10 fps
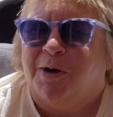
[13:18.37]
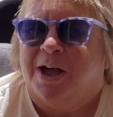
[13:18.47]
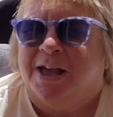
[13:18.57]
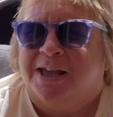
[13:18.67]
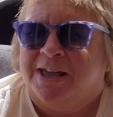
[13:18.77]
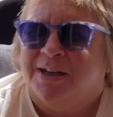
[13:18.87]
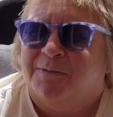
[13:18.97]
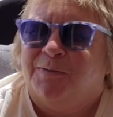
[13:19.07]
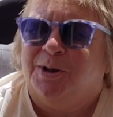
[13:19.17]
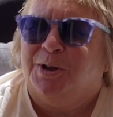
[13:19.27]
I have a
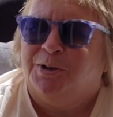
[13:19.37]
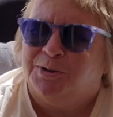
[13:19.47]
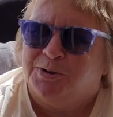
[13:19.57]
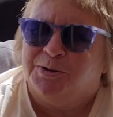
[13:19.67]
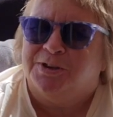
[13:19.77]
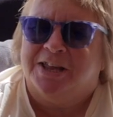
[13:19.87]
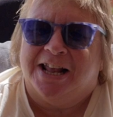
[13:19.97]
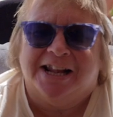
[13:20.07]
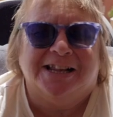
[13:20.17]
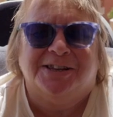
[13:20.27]
lot to
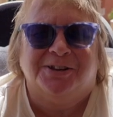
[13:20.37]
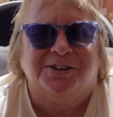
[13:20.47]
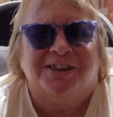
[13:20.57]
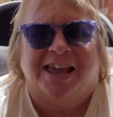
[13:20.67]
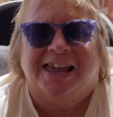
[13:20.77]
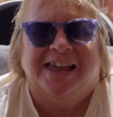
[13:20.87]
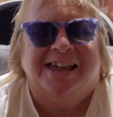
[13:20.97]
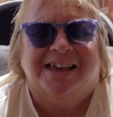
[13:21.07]
tell today.